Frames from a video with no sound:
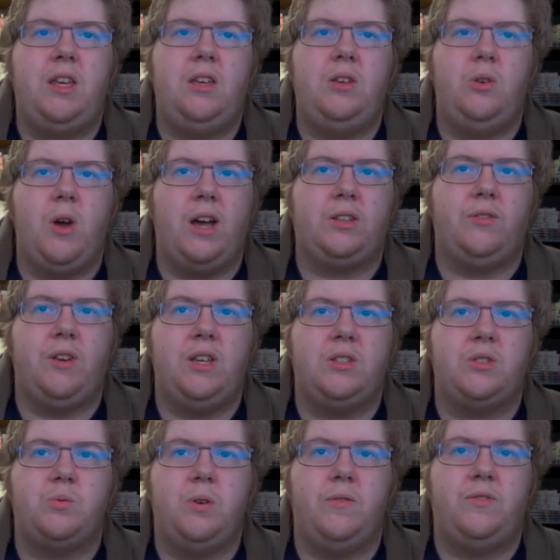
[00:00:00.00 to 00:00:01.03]
you activate a
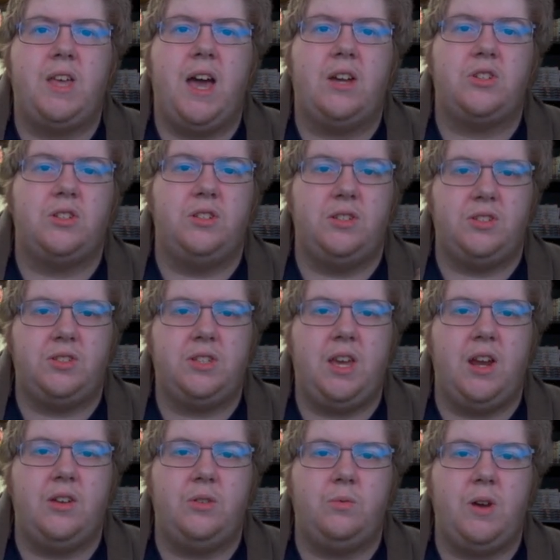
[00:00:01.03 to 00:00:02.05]
swift action to
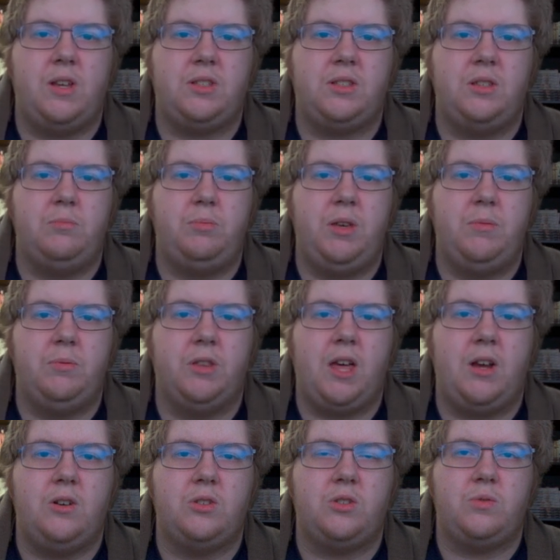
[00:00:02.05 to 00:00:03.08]
scare the rest of the people
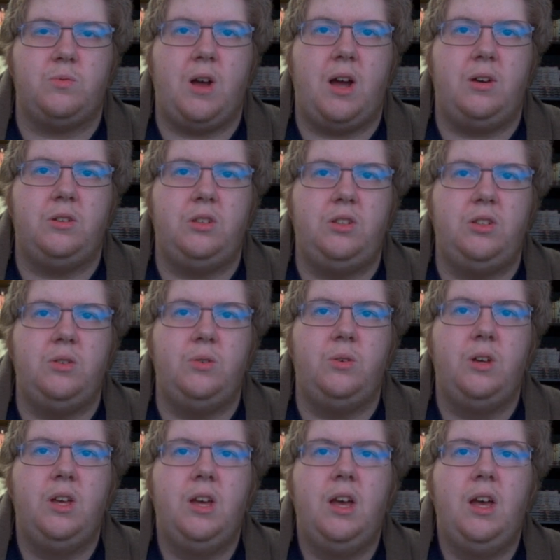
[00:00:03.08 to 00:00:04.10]
that are surrounding
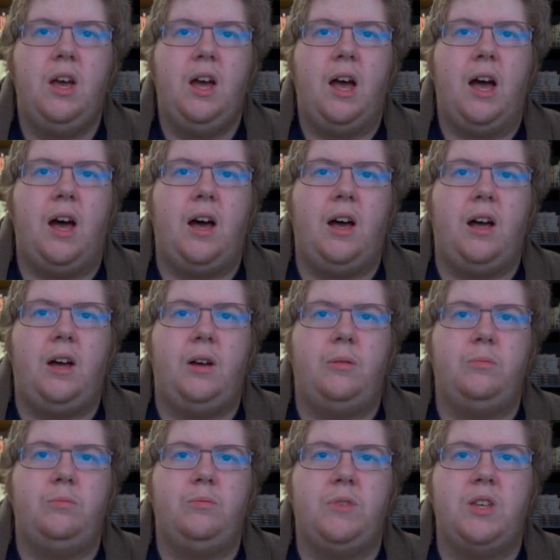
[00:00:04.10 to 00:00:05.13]
you.
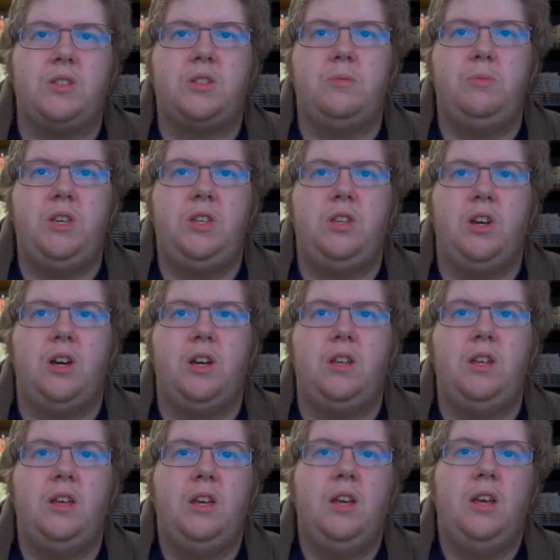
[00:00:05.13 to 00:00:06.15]
This could be good